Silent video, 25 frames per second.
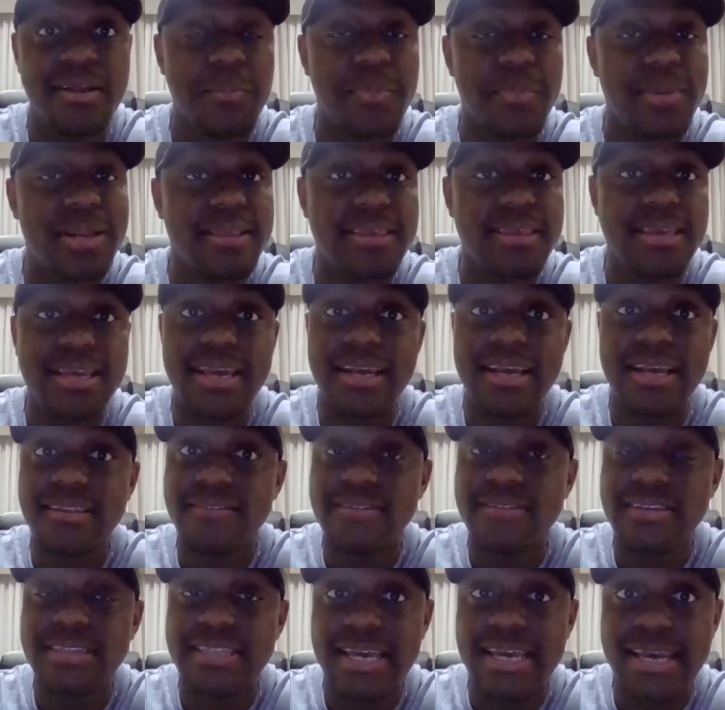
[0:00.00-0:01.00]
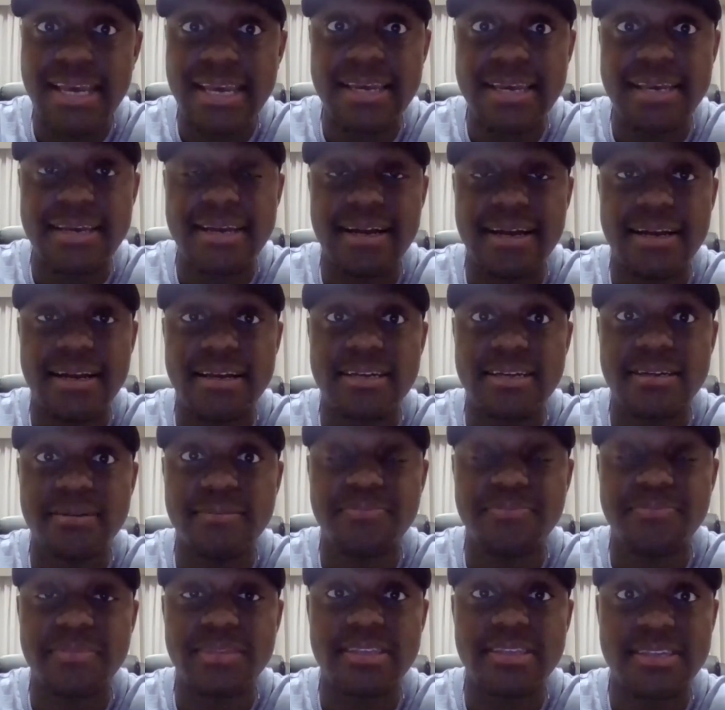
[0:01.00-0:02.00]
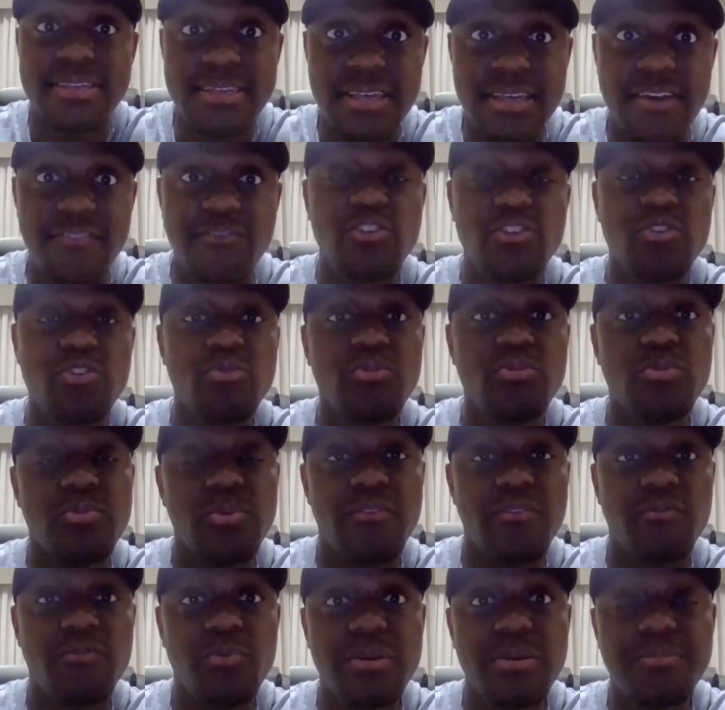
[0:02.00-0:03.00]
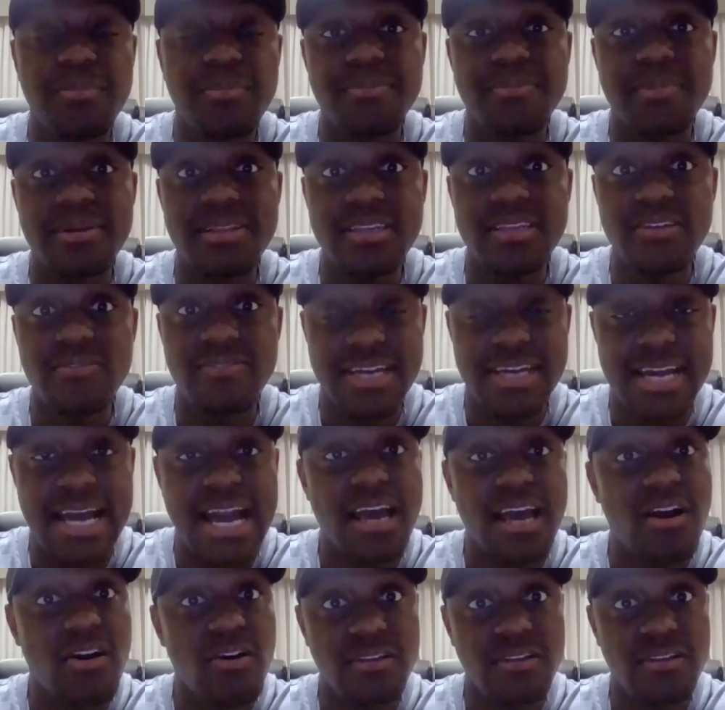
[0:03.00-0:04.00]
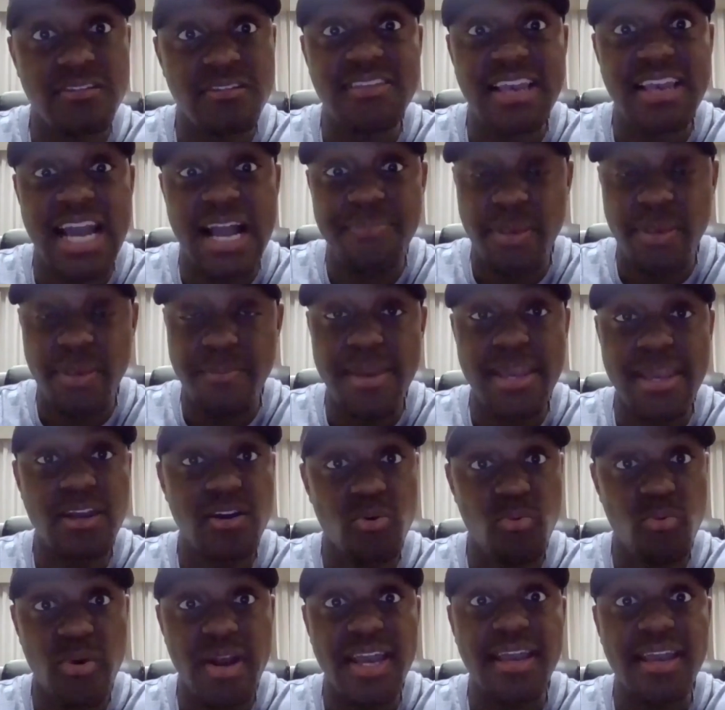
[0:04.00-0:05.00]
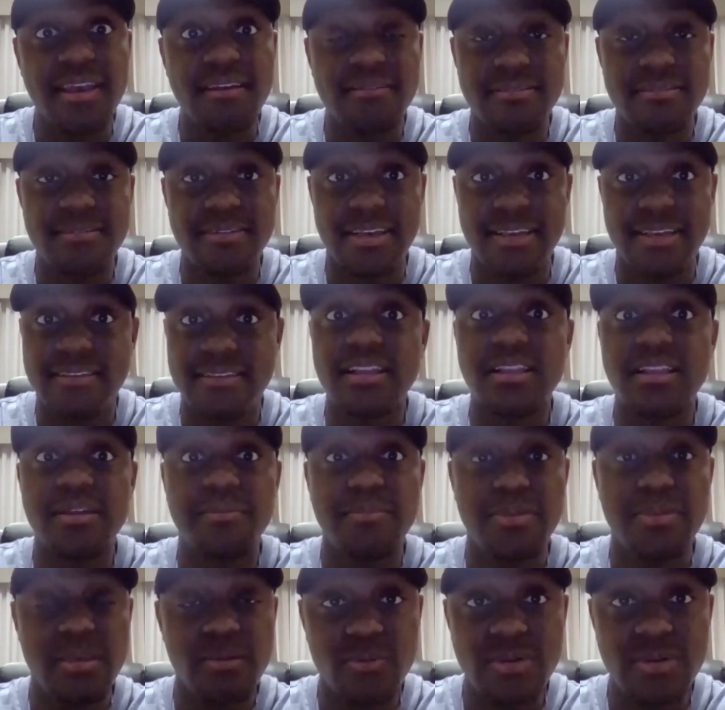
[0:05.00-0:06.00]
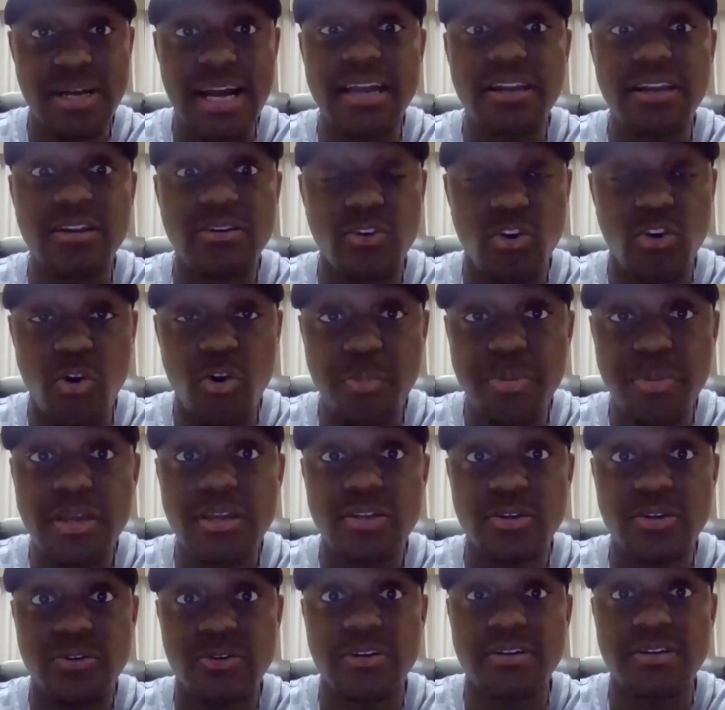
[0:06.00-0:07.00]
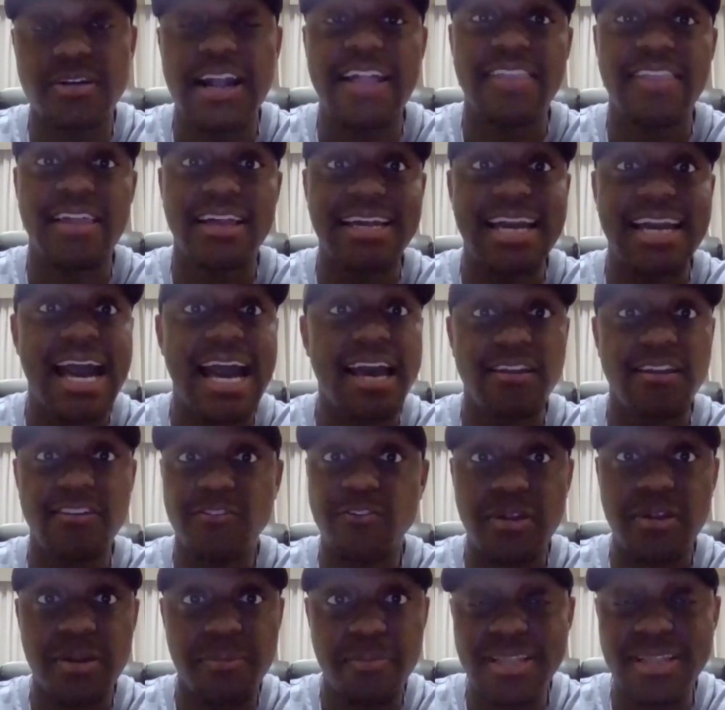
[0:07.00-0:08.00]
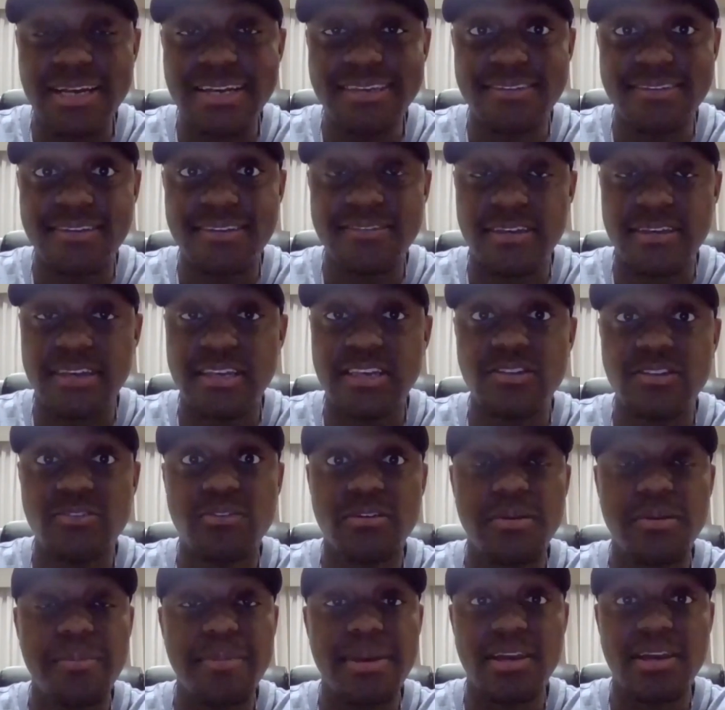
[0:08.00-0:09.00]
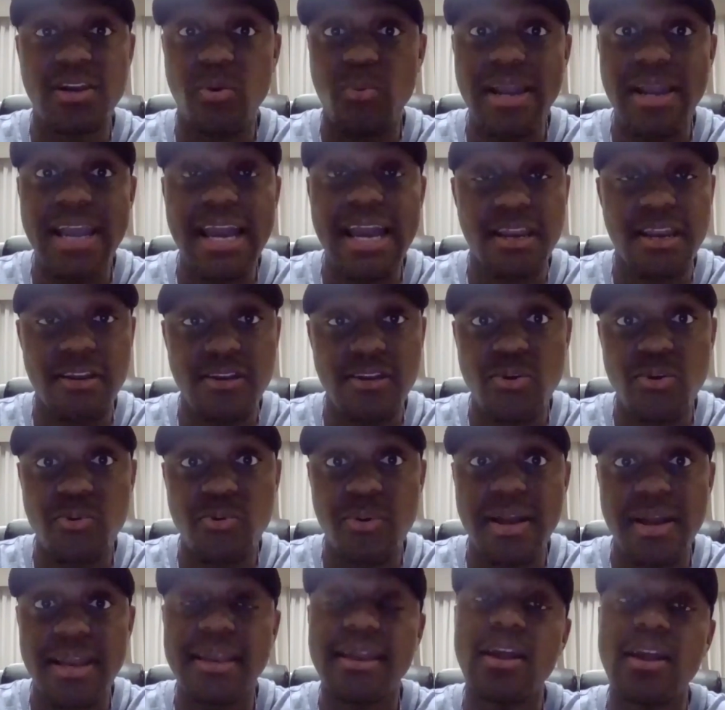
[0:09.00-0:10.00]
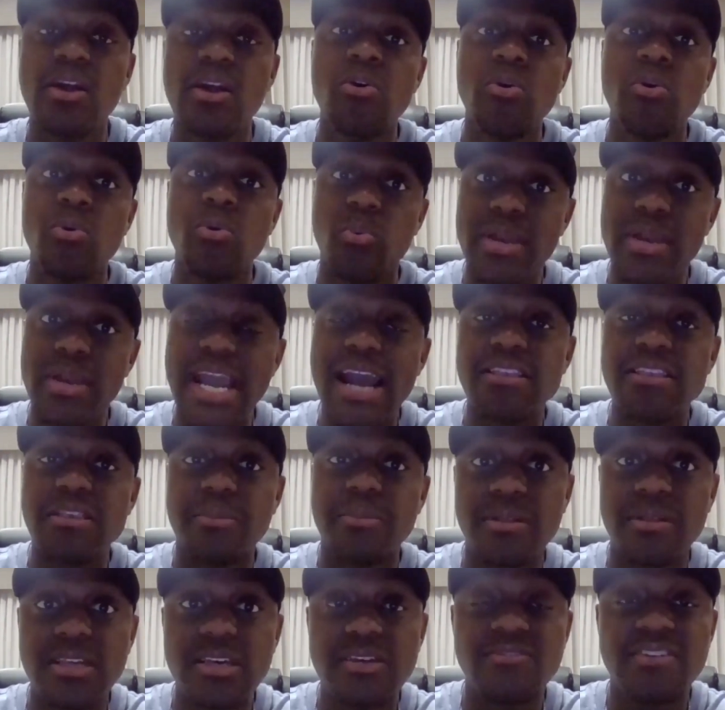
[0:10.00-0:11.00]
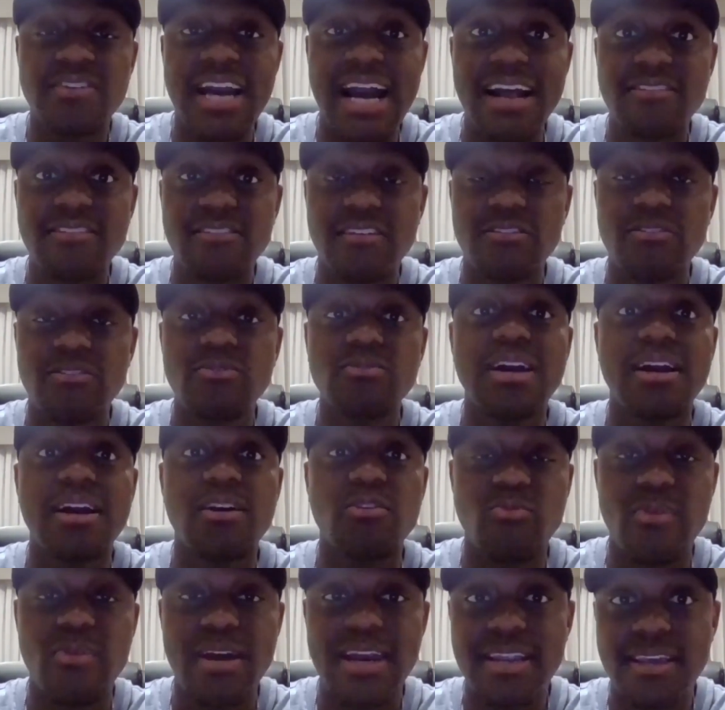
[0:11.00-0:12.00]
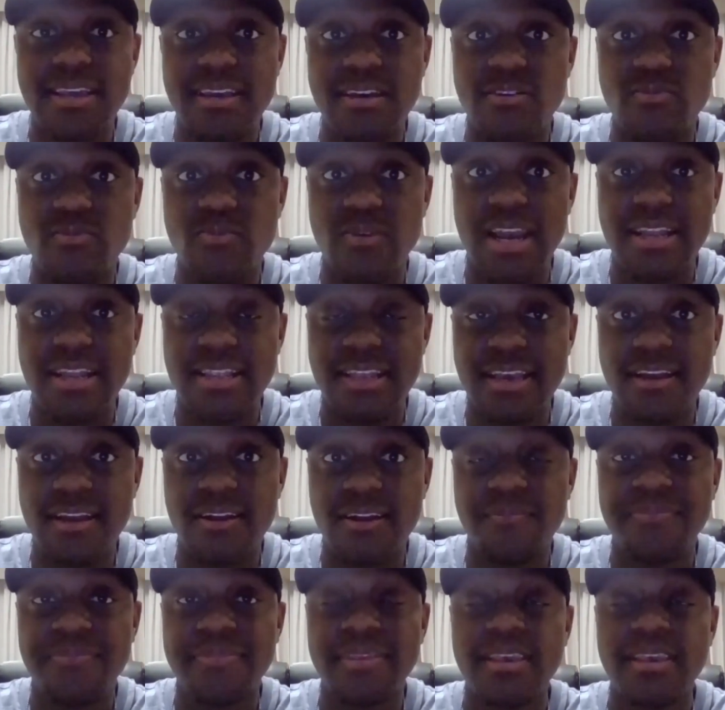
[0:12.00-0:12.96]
But at the end of the day, if we've been believing God all this time to make a way and telling people God is going to open a door and that God is going to bless us and He's going to make a way out of no way, we have to believe God to do that right here and right now.